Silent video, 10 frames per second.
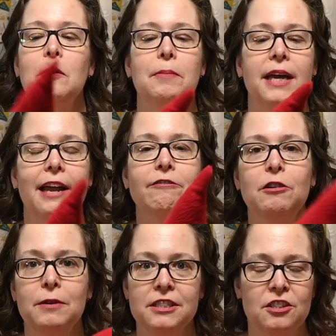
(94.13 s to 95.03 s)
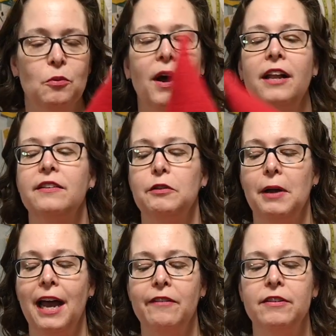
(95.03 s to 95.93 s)
but every once in a while, if you
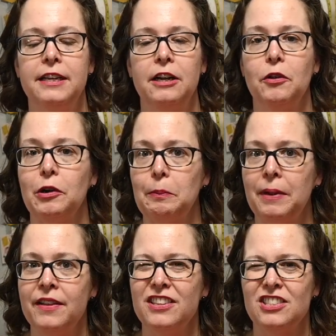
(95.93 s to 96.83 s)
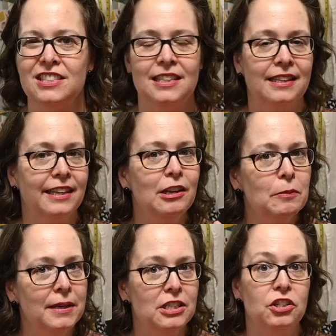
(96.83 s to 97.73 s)
have a needle or a pin that's just a little
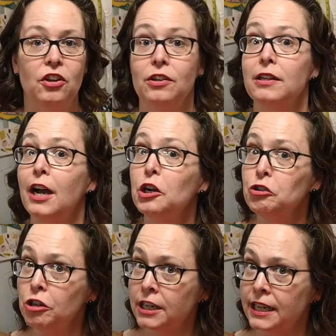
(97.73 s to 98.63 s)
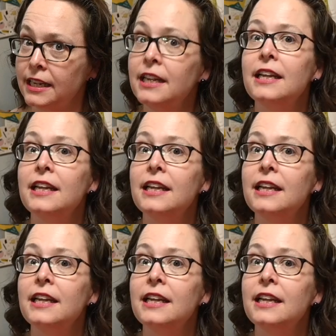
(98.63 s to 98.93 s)
bit dull, not crooked,